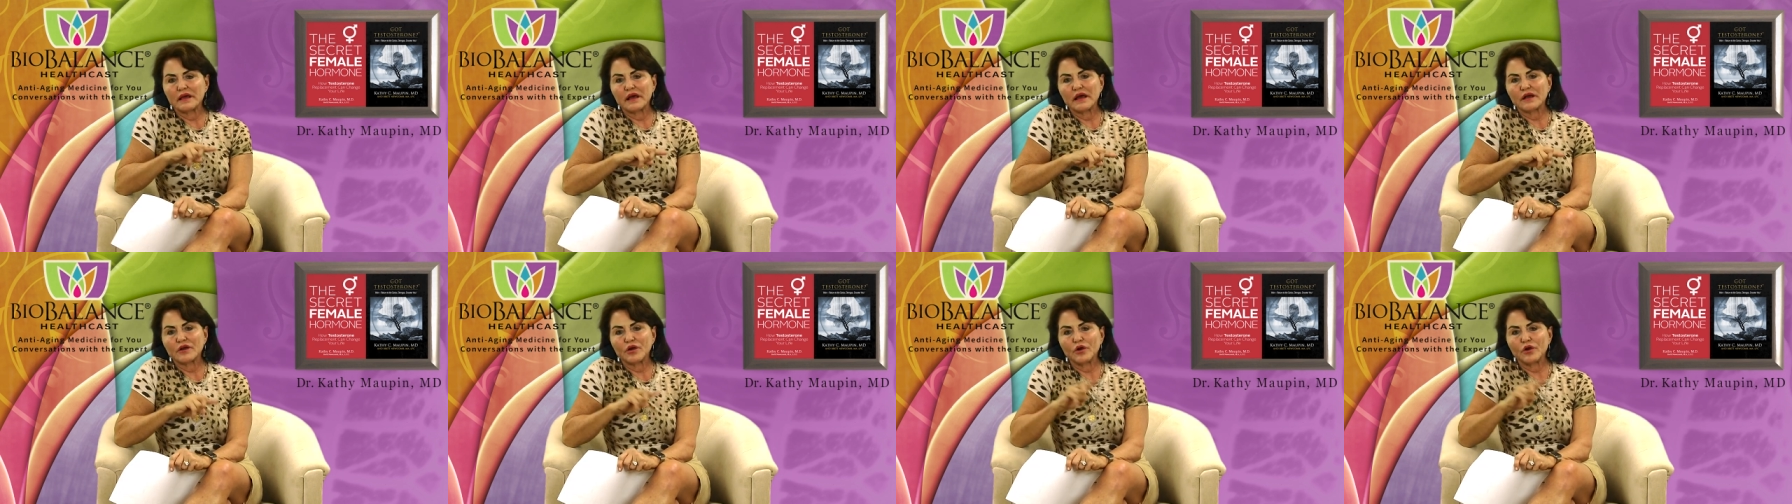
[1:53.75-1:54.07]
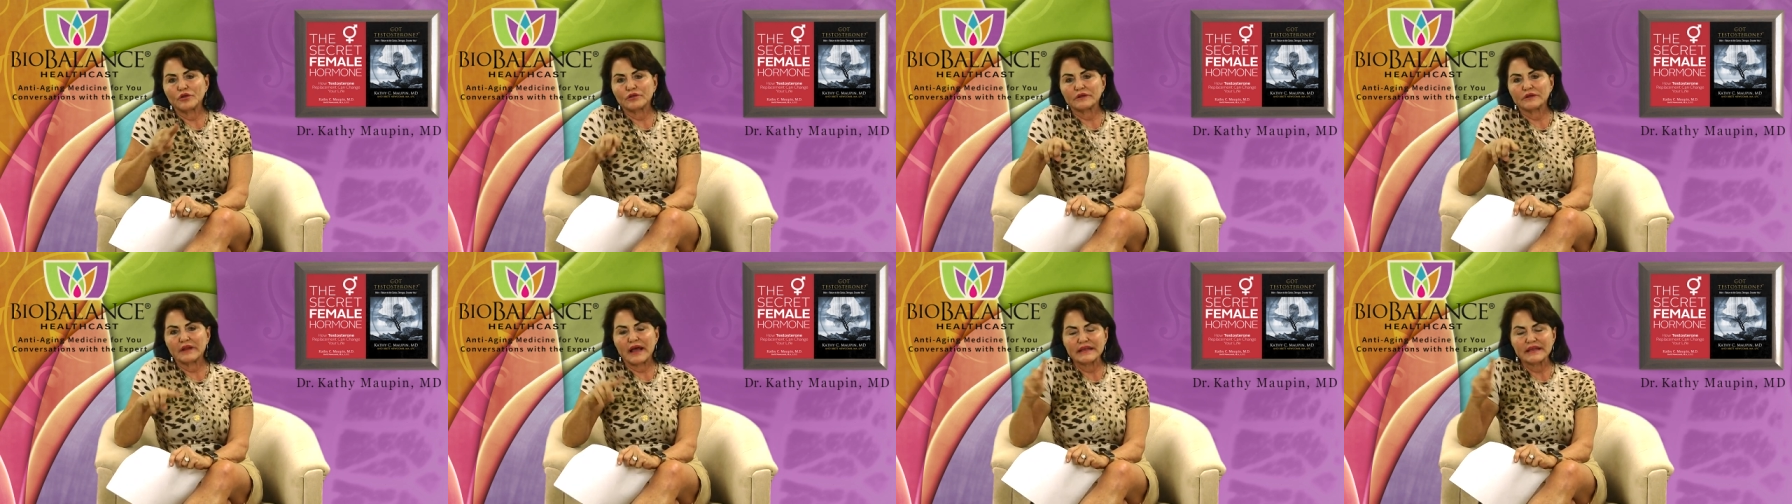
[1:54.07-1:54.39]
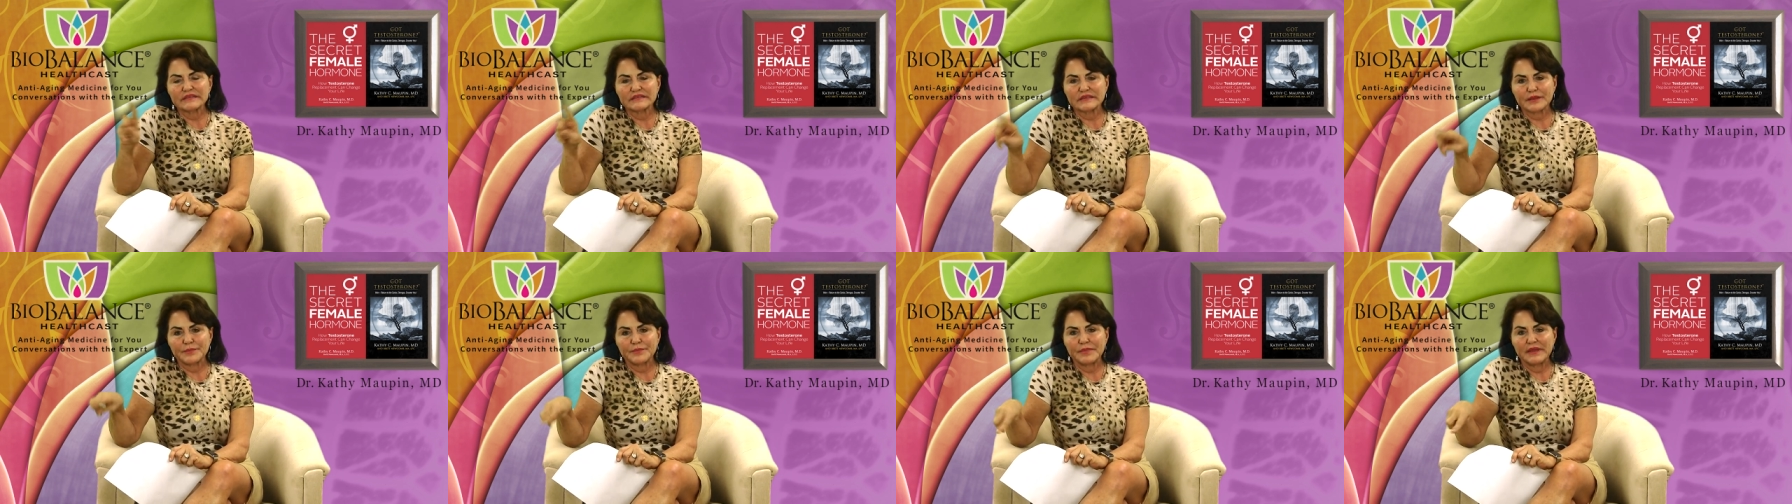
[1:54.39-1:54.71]
a
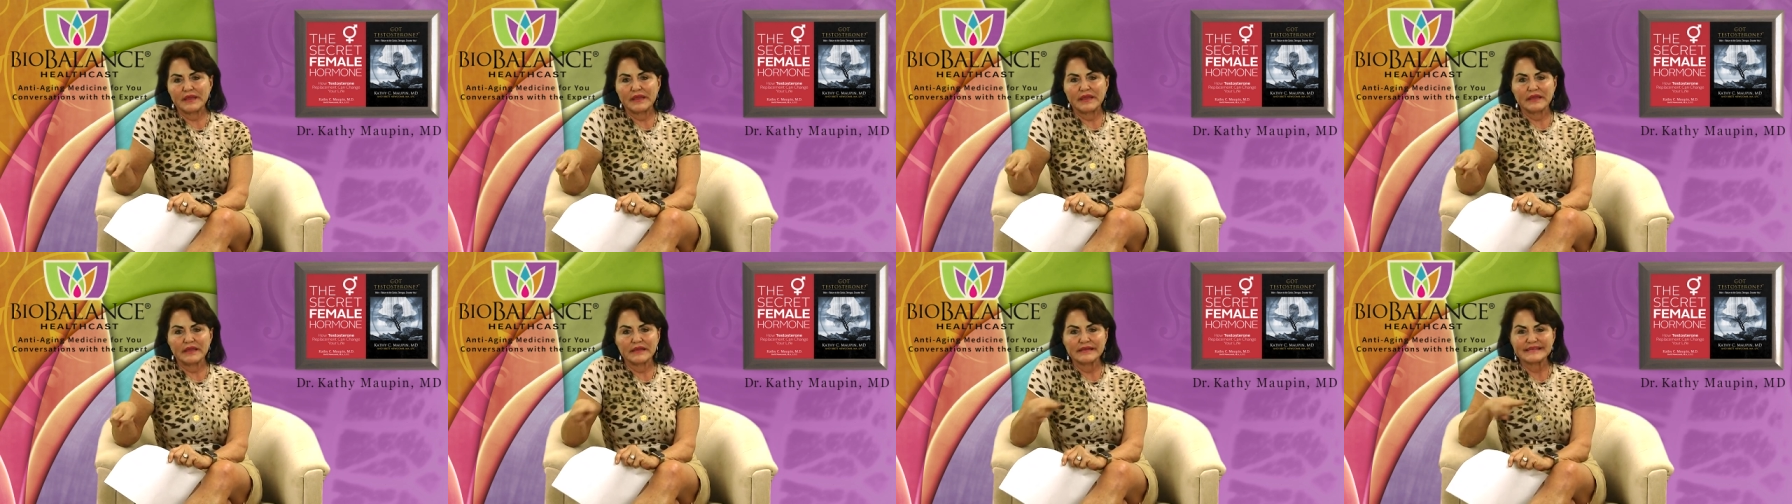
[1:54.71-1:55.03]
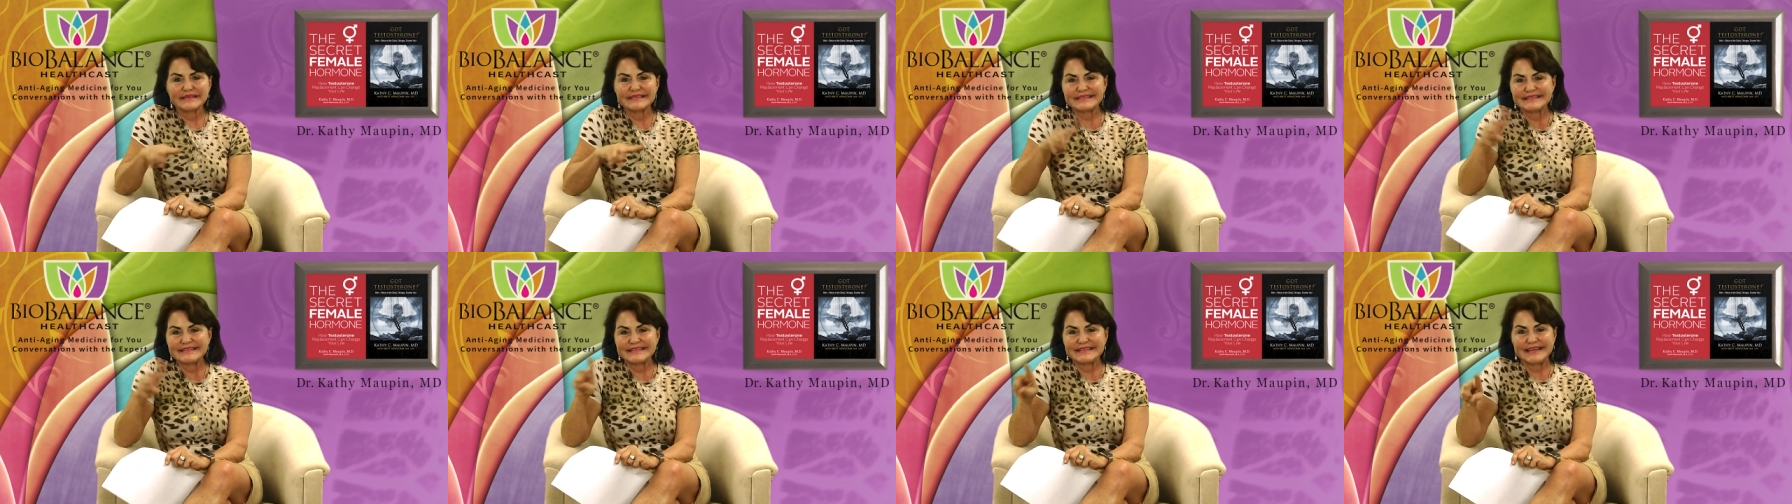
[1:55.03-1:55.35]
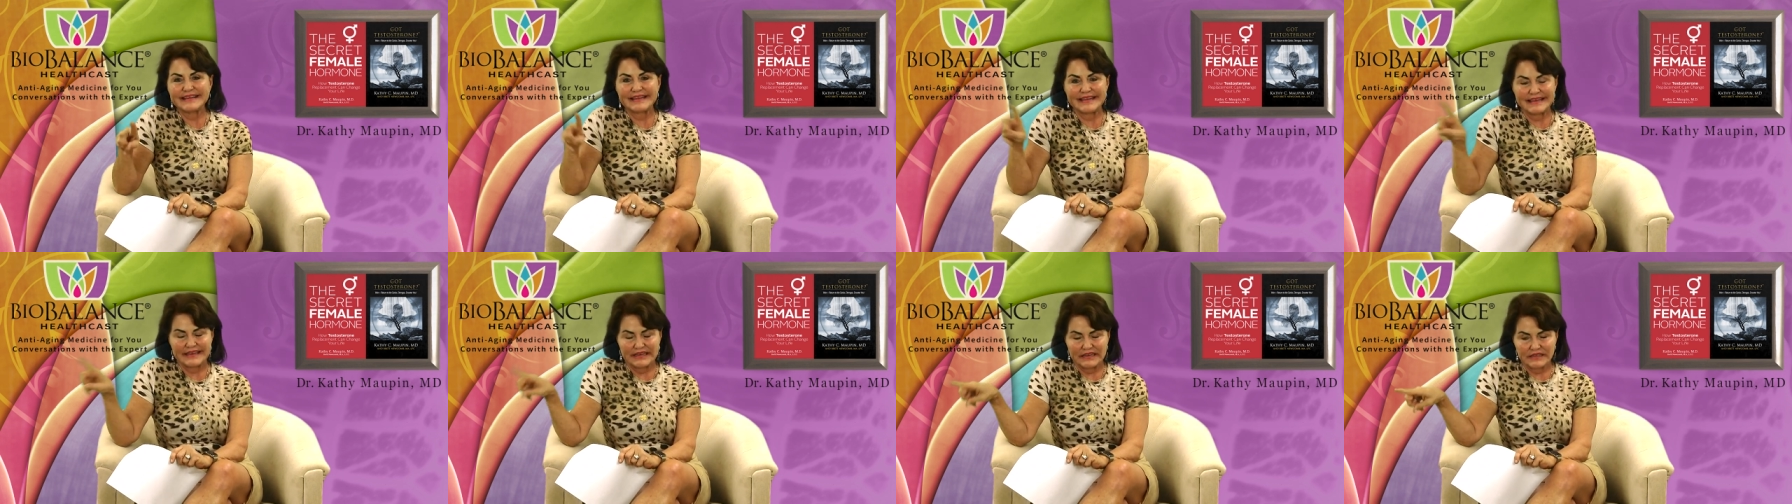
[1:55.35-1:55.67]
colonoscopy
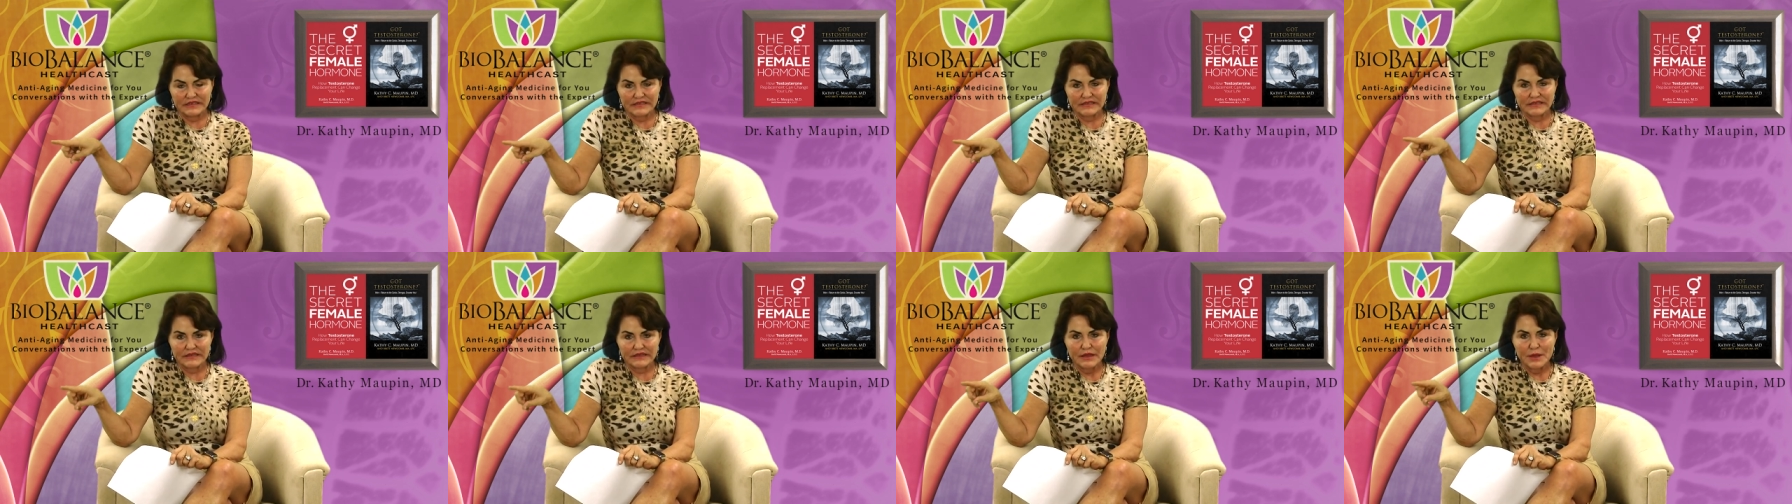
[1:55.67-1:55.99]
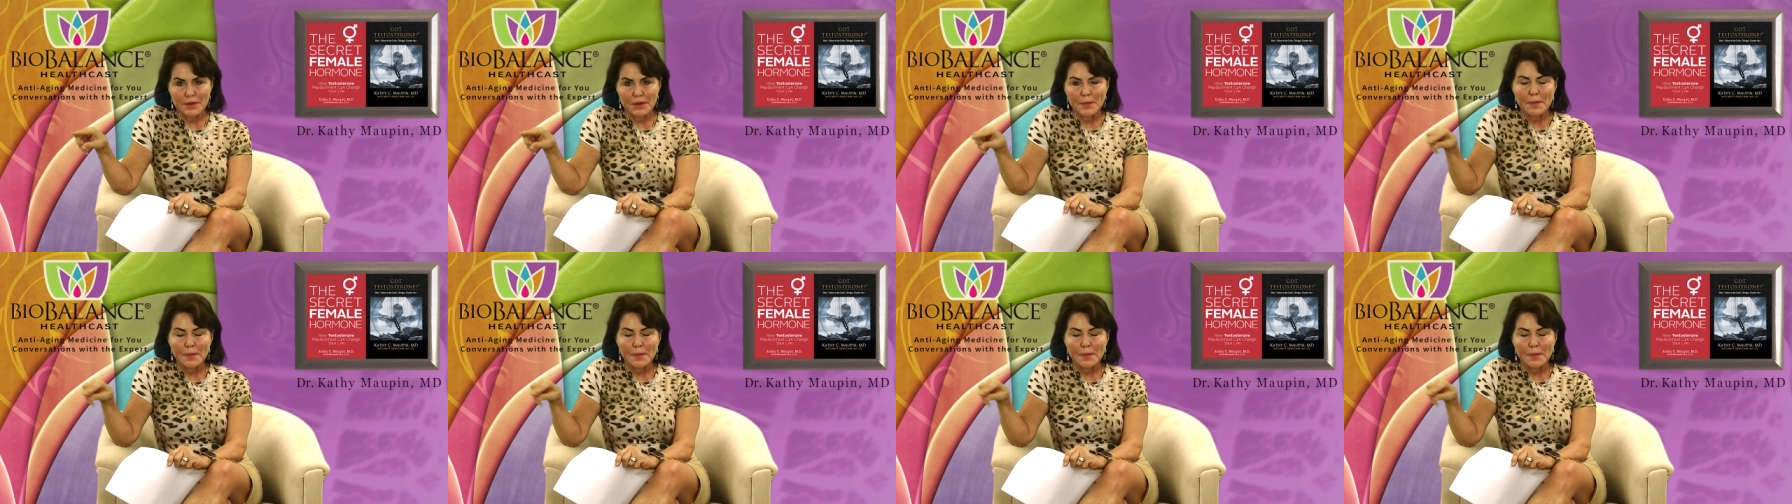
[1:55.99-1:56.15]
sees.